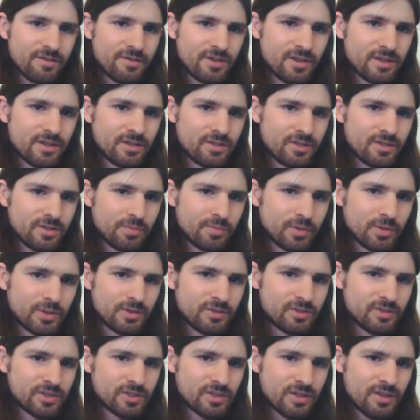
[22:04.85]
He could do
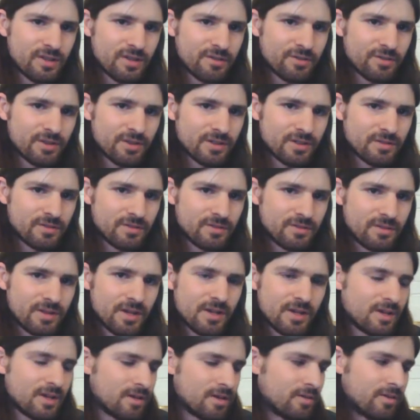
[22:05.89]
blues stuff. He can,
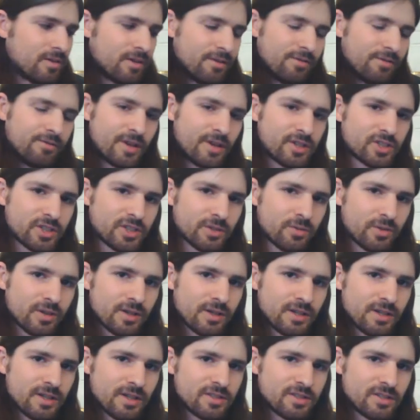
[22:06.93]
eventually we're going
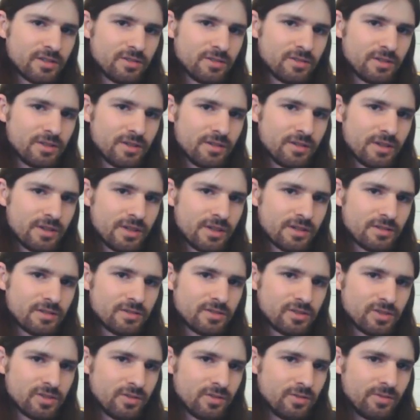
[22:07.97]
to get to, you know, he can
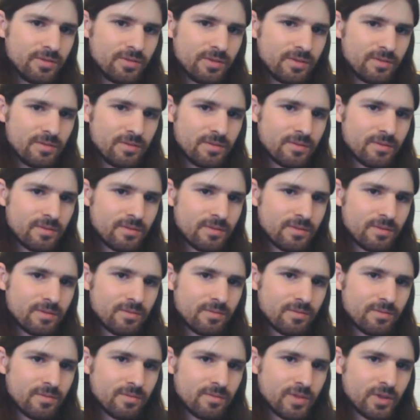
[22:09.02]
do
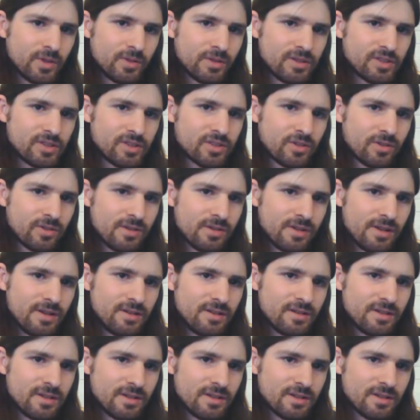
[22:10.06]
Middle Eastern
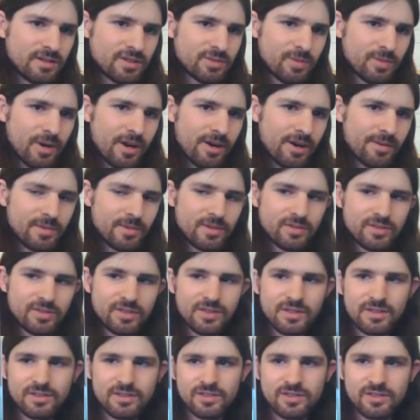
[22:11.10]
Indian-inspired music.